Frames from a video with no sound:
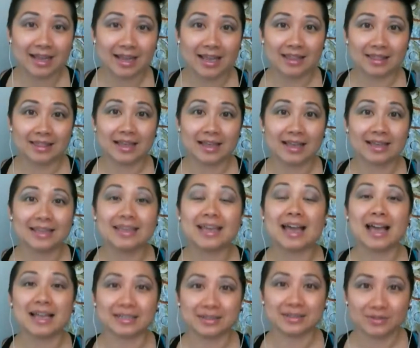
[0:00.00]
And
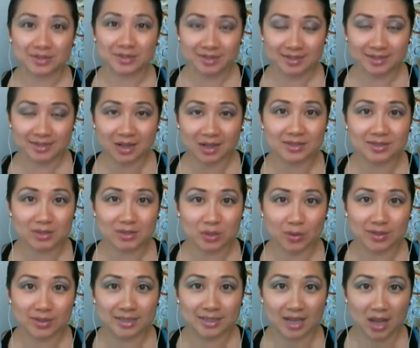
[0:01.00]
again, Selz is
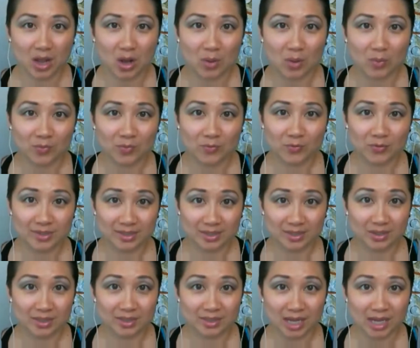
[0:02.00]
going to help
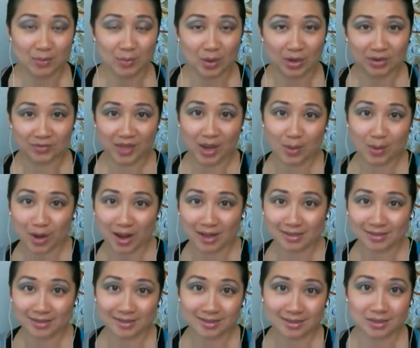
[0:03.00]
facilitate part of that
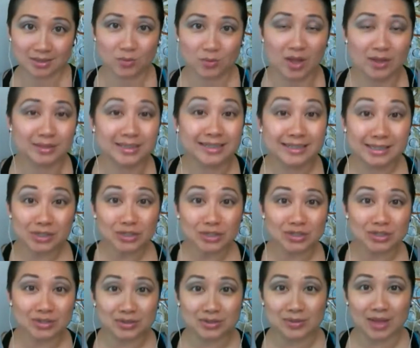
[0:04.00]
process as well, in
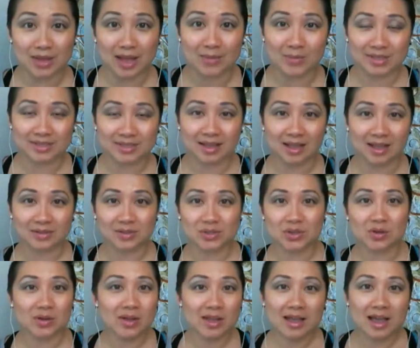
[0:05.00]
addition to Amazon.
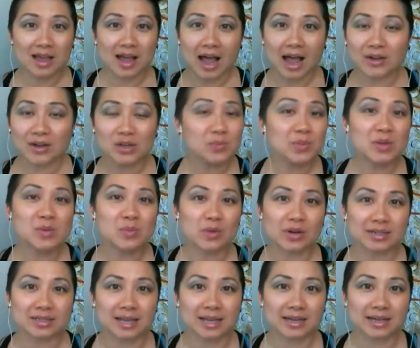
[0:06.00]
So I couldn't be more
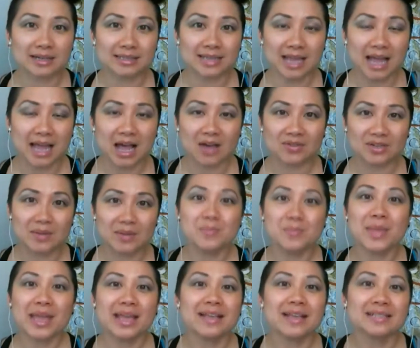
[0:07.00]
excited to have an
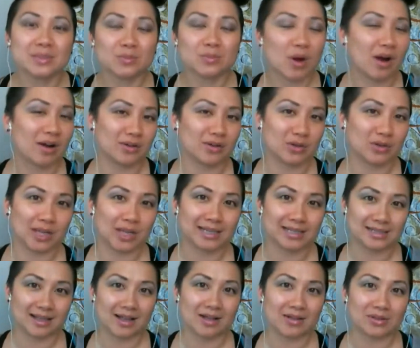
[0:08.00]
amazing partner like
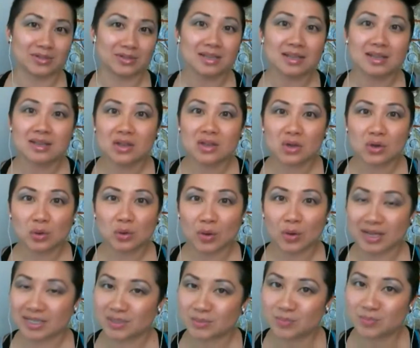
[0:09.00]
Selz, who
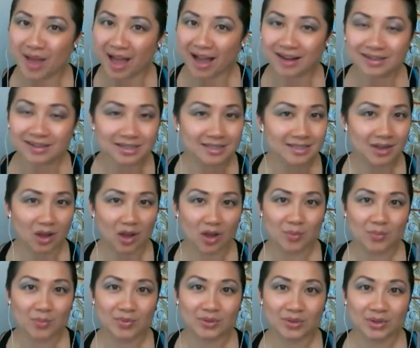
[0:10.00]
has backed us
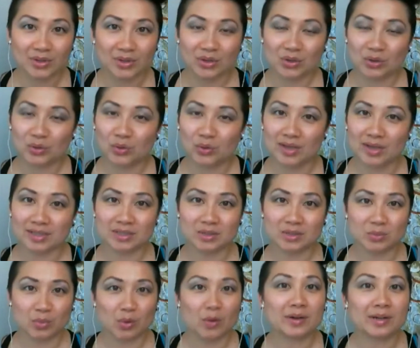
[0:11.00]
up, who has
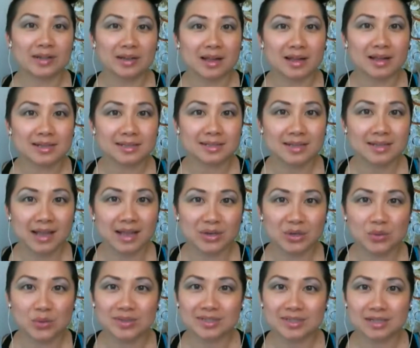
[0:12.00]
supported us, and
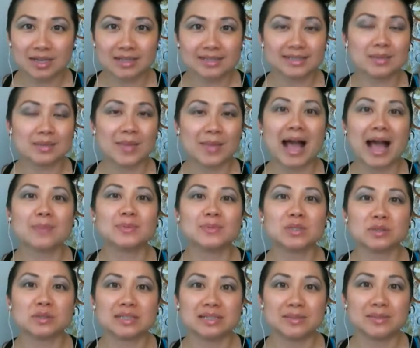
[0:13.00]
who has done some
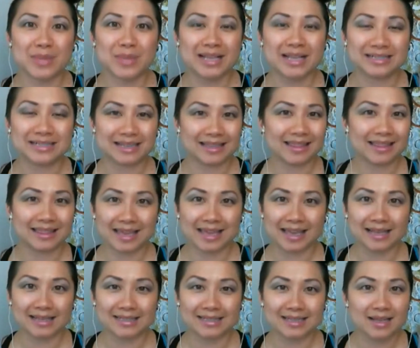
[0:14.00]
absolutely amazing
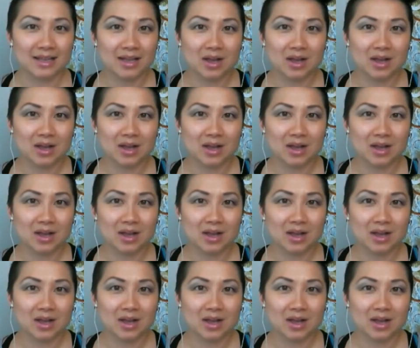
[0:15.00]
things.